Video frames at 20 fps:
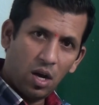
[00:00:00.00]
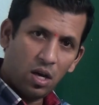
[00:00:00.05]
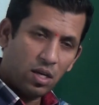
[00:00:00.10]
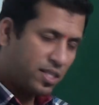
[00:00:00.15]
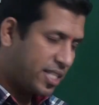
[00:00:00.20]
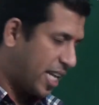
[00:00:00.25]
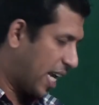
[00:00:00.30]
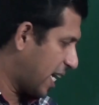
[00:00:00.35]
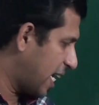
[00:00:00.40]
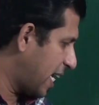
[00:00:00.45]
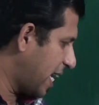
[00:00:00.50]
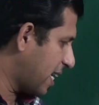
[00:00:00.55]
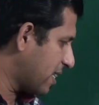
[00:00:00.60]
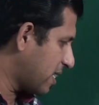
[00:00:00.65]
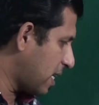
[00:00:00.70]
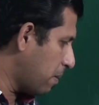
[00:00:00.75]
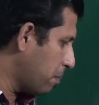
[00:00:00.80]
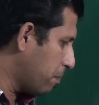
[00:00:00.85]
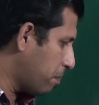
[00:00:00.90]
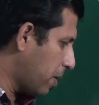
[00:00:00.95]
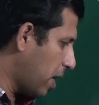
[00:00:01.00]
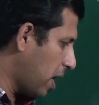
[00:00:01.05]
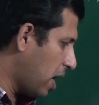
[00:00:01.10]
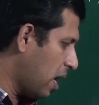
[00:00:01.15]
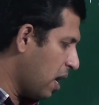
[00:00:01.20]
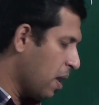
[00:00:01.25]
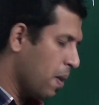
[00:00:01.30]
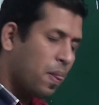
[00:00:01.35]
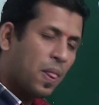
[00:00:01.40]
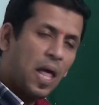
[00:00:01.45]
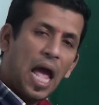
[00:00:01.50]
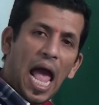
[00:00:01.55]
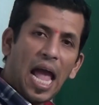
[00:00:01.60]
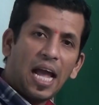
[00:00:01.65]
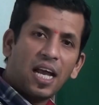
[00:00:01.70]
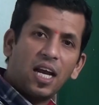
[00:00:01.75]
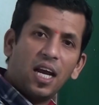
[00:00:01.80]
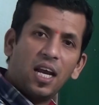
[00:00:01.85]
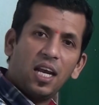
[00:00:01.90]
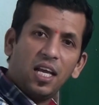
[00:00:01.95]
Second example,
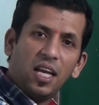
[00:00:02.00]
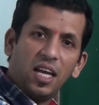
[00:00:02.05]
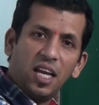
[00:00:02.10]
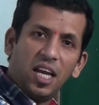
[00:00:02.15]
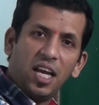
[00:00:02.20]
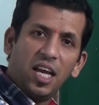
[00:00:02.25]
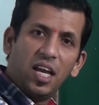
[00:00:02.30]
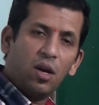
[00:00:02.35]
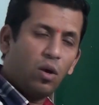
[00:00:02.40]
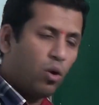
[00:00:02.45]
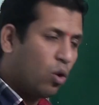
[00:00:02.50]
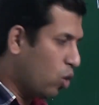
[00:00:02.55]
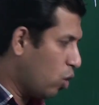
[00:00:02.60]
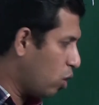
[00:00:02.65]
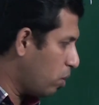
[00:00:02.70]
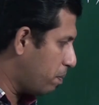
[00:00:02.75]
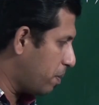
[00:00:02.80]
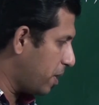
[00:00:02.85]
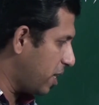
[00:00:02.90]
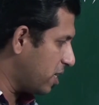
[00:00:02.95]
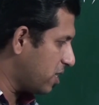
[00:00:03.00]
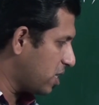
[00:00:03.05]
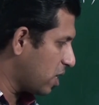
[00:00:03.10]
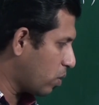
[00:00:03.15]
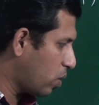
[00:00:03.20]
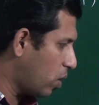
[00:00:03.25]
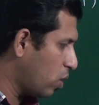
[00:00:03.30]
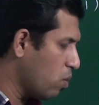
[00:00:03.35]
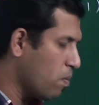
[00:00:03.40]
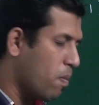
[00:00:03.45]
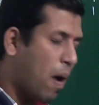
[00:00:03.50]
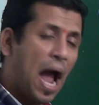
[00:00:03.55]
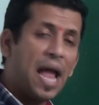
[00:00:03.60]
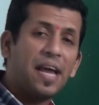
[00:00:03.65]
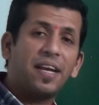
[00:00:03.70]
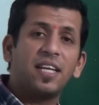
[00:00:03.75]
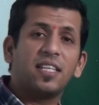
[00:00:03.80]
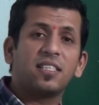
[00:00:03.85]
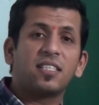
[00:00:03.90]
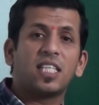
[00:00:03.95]
angle AOB is equal to
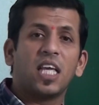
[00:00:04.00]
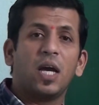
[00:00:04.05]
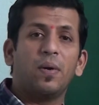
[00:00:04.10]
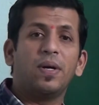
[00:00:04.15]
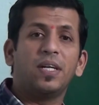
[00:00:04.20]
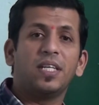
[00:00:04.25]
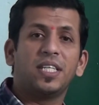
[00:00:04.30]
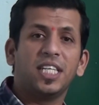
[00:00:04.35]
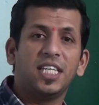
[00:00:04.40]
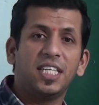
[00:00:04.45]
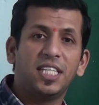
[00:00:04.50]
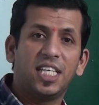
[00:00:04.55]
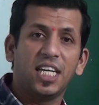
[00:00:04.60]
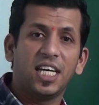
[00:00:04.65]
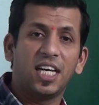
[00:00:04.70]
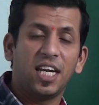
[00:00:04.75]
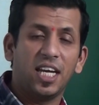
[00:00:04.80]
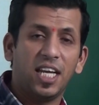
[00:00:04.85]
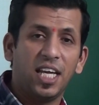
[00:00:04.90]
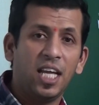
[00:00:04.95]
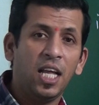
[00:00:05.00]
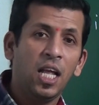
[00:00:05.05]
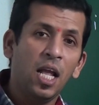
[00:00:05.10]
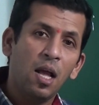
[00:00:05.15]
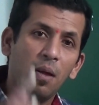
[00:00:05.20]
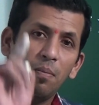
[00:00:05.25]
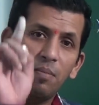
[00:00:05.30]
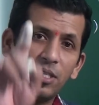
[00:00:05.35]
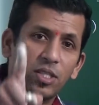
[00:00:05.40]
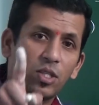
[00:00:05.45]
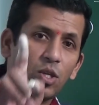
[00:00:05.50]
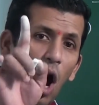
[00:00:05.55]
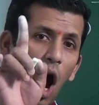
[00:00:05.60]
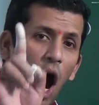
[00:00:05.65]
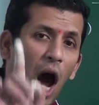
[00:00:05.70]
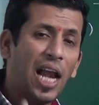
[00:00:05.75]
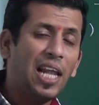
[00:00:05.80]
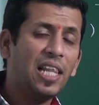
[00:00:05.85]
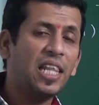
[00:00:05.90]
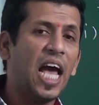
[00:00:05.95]
minus 70 degree, means
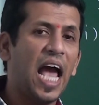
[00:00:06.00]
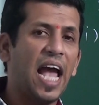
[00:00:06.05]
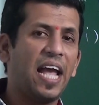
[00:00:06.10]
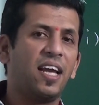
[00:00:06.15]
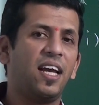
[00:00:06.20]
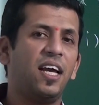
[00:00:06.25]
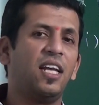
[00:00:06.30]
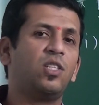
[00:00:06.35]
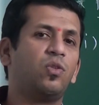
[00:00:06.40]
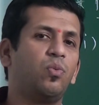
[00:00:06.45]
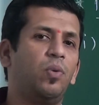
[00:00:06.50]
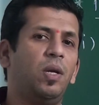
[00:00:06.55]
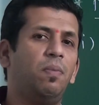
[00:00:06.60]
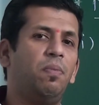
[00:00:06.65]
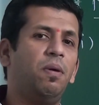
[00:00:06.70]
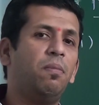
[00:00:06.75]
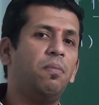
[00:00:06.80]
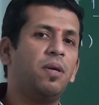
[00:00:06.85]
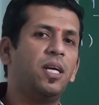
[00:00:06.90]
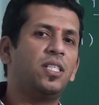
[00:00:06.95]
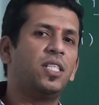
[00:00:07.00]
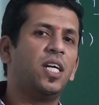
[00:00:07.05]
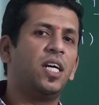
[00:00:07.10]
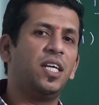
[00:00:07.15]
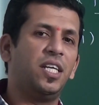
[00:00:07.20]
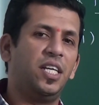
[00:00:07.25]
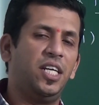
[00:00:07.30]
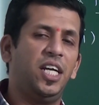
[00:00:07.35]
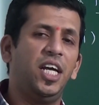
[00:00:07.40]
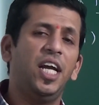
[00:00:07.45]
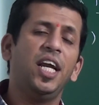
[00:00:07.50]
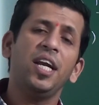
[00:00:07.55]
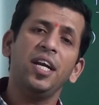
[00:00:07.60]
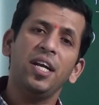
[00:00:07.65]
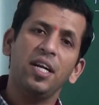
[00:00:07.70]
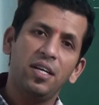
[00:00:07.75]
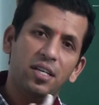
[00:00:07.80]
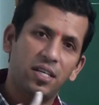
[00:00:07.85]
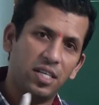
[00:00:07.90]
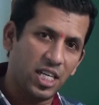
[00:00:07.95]
all the angles will be measured
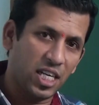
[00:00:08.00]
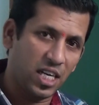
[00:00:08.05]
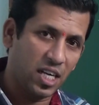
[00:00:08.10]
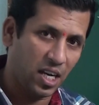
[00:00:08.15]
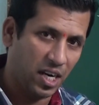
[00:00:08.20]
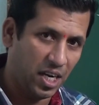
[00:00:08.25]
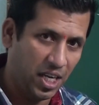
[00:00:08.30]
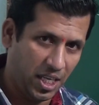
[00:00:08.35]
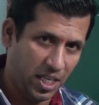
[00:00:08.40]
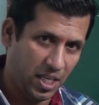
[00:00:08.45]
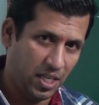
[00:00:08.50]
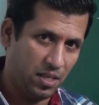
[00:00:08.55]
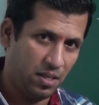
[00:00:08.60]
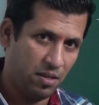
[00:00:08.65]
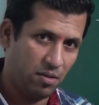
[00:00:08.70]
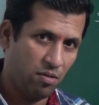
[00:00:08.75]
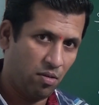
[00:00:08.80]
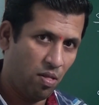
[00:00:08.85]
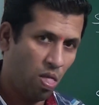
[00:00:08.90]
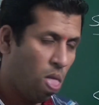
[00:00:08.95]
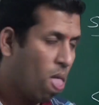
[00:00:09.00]
in degree.